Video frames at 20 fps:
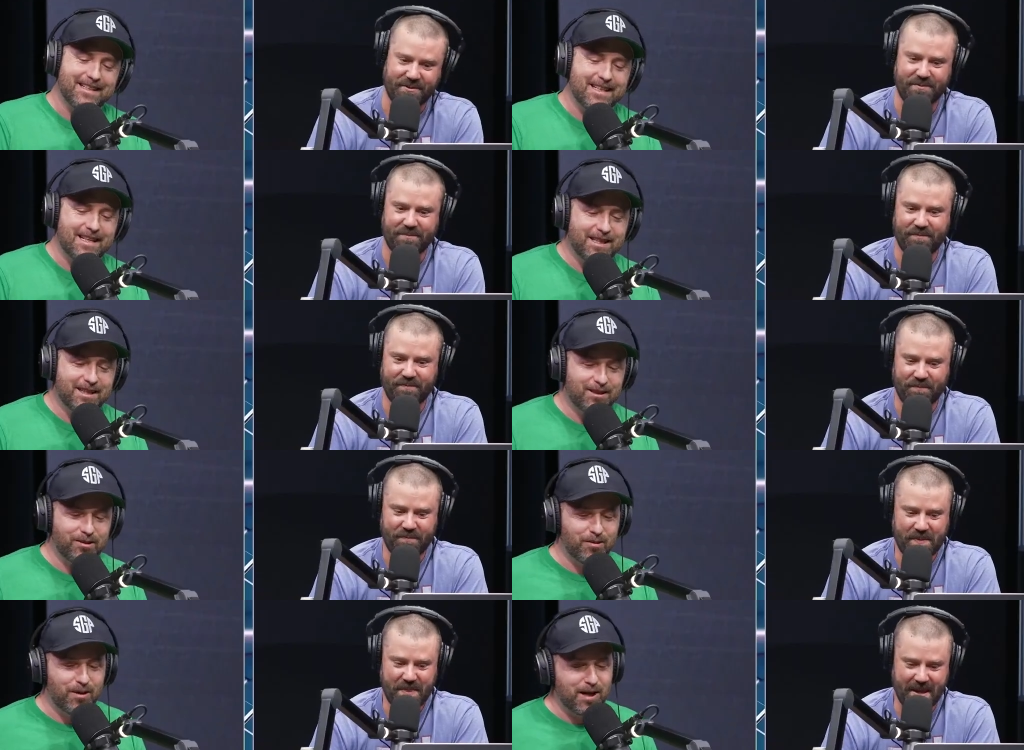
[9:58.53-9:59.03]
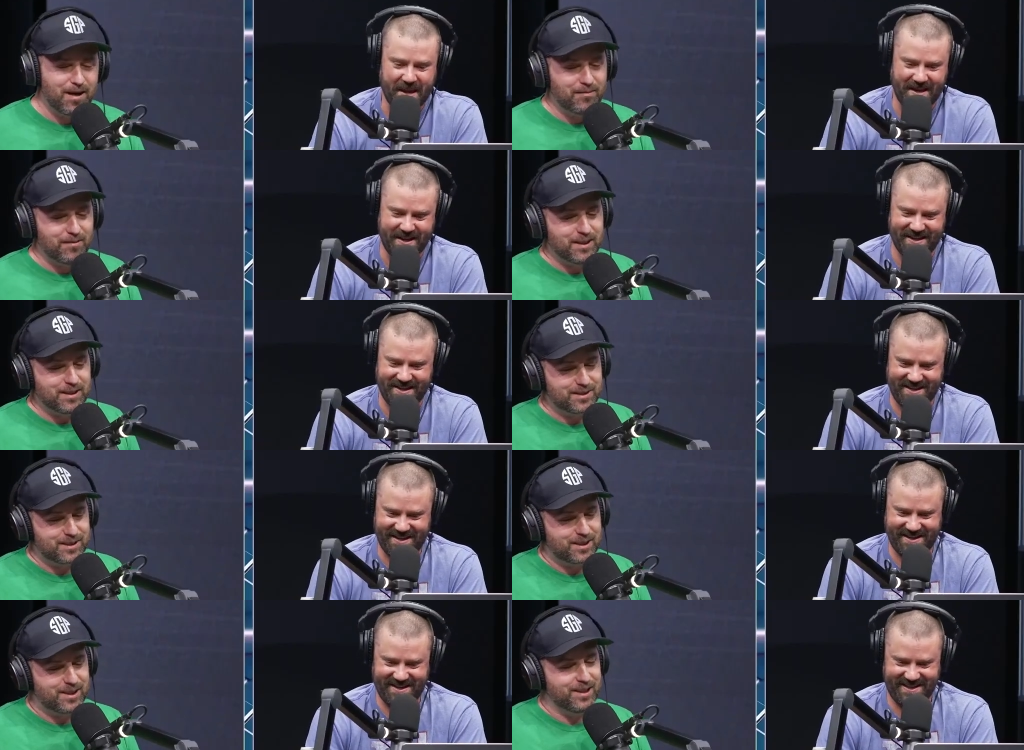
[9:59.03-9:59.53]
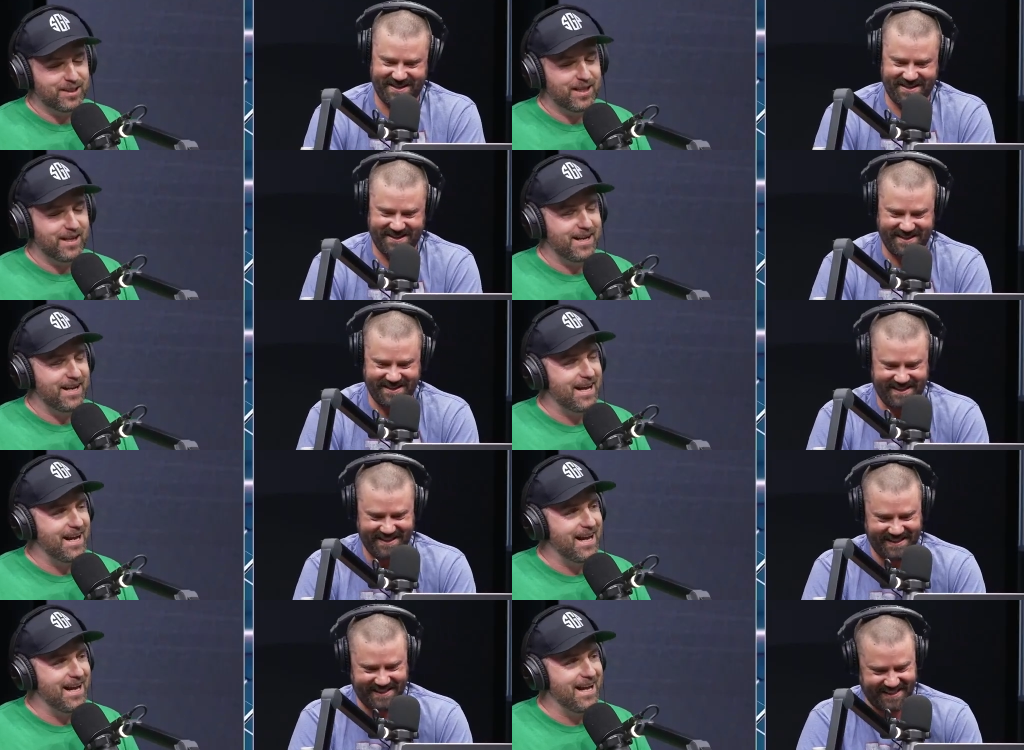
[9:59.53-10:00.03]
Speaker 1: Neither one of us could
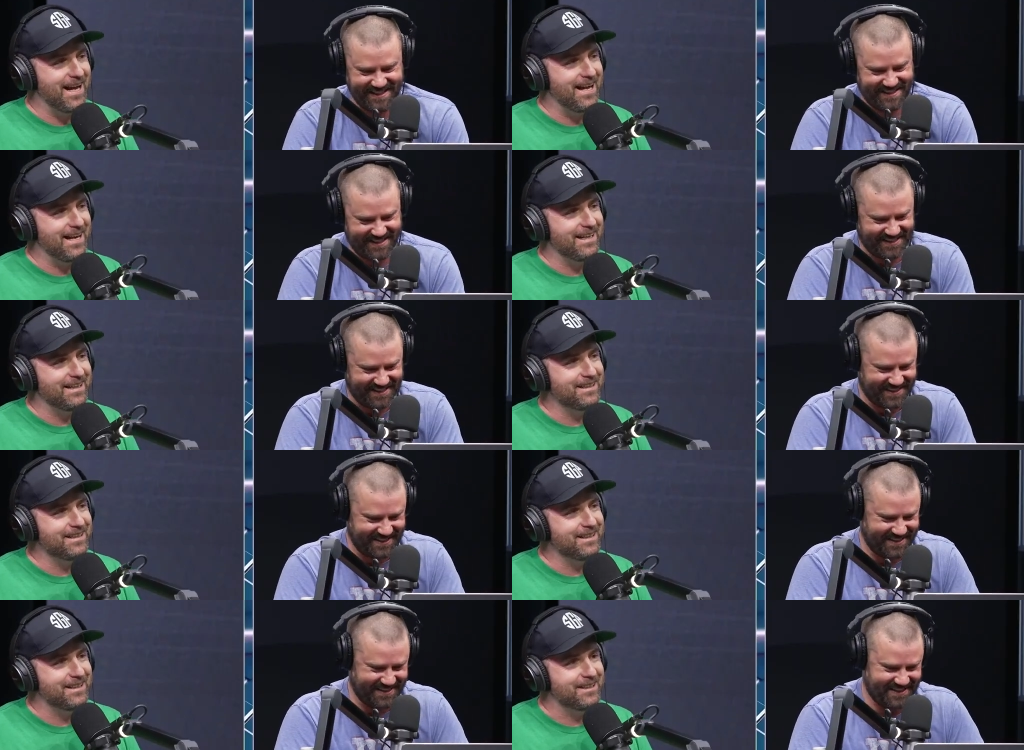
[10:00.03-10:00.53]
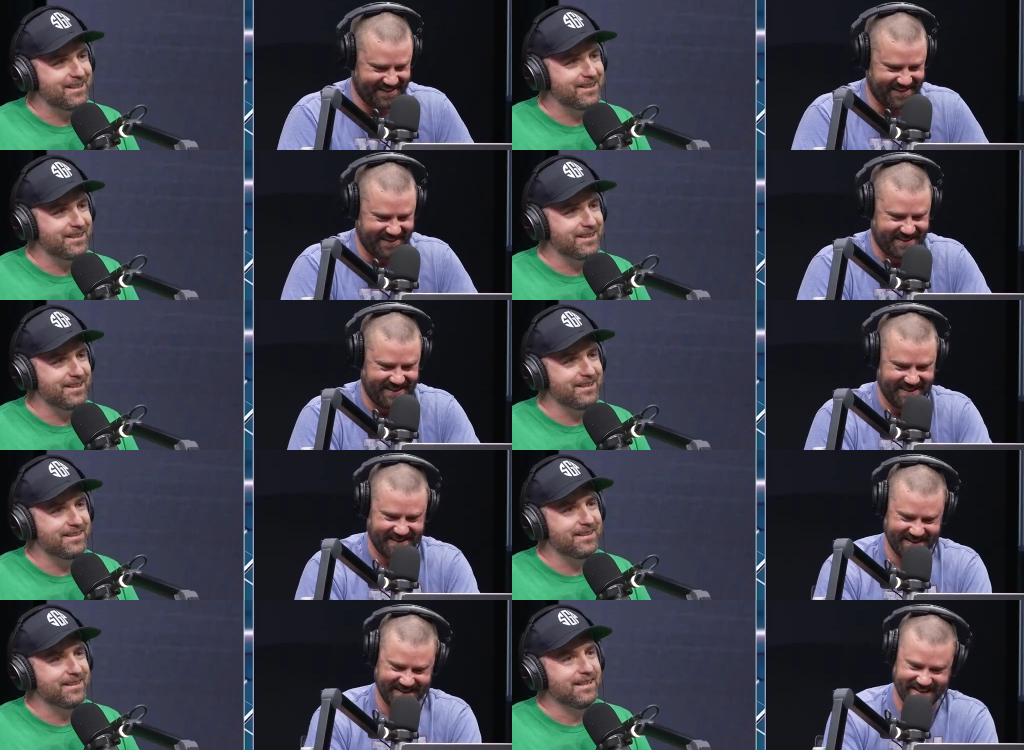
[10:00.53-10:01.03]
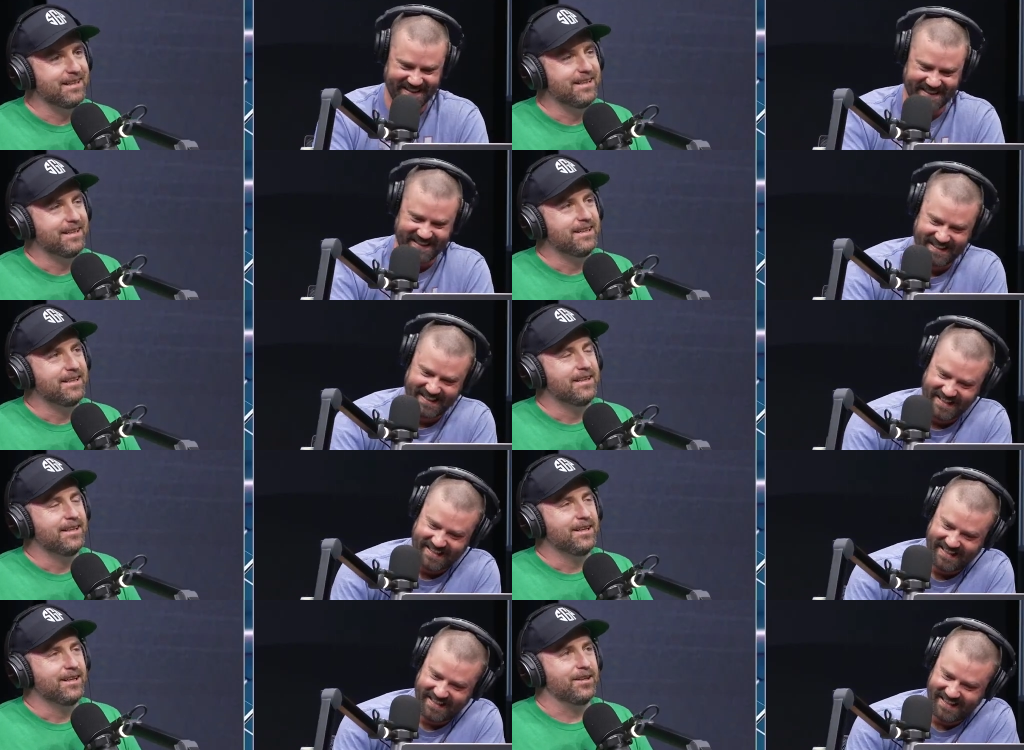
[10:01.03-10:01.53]
uh, could
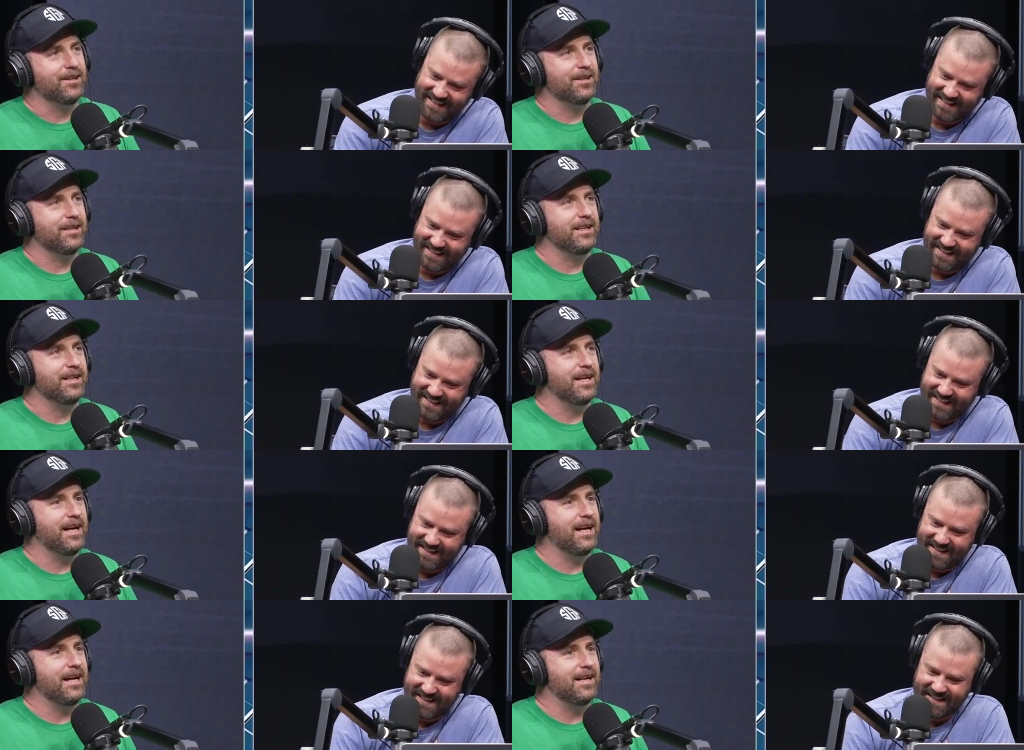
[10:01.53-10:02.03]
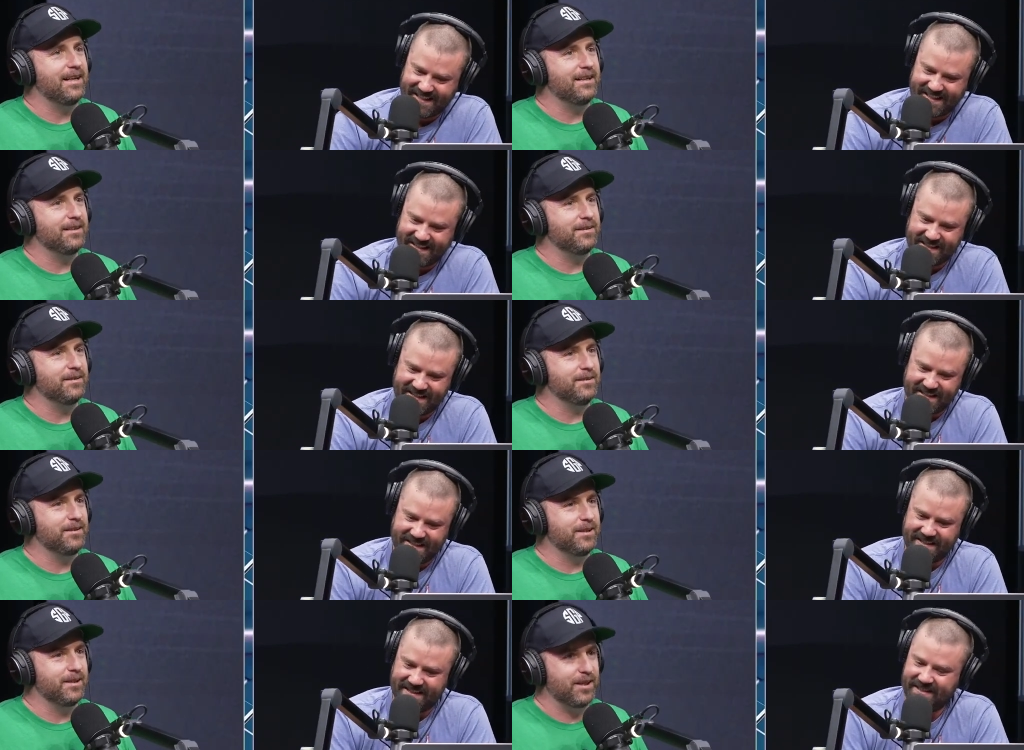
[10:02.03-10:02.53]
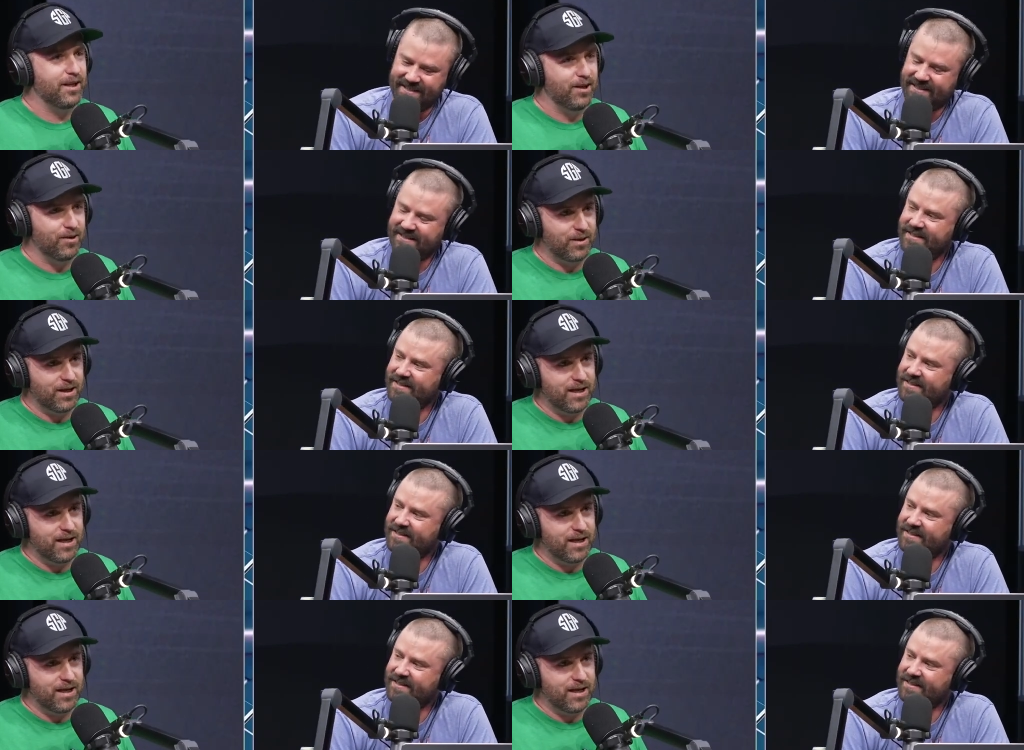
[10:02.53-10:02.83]
could uh, you know,